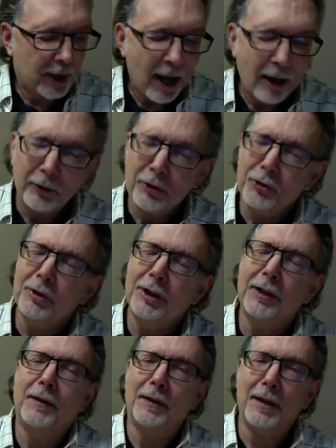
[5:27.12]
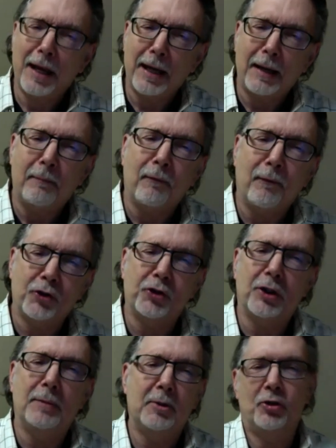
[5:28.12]
how did you get the name
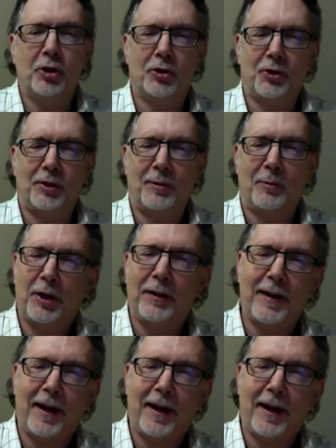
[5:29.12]
Fishing Magician? Where did